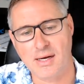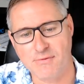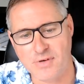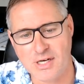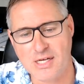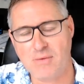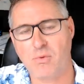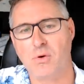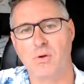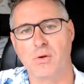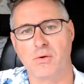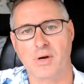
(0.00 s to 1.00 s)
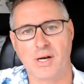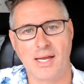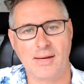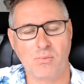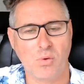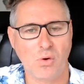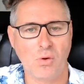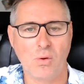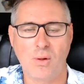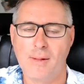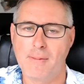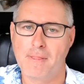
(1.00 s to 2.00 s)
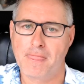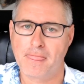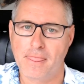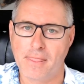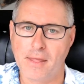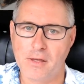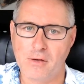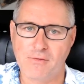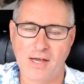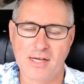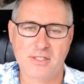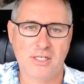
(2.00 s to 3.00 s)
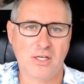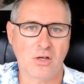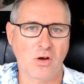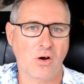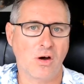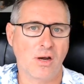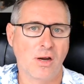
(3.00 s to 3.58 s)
veneer wall or a clad wall, that you've actually got